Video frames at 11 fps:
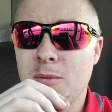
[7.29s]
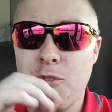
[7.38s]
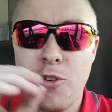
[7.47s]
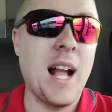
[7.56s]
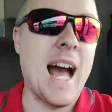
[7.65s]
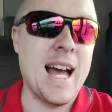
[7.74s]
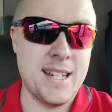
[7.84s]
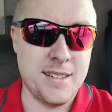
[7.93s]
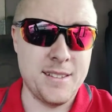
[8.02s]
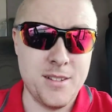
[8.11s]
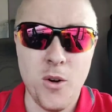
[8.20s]

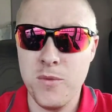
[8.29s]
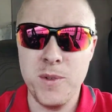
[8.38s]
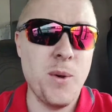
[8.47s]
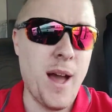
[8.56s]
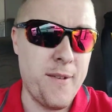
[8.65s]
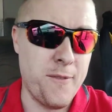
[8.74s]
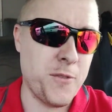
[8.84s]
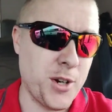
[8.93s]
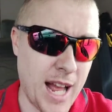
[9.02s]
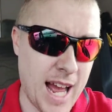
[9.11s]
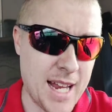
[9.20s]
forgotten, hopefully you haven't
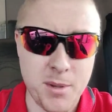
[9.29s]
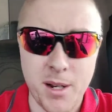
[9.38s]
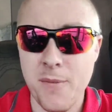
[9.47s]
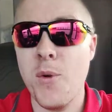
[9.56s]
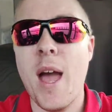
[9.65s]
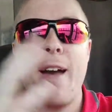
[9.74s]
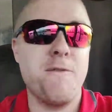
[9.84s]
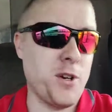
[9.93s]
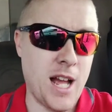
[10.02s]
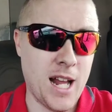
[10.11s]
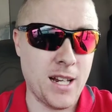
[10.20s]
forgotten, but if you have
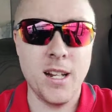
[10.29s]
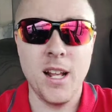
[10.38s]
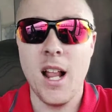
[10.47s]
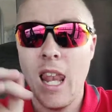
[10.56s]
forgotten,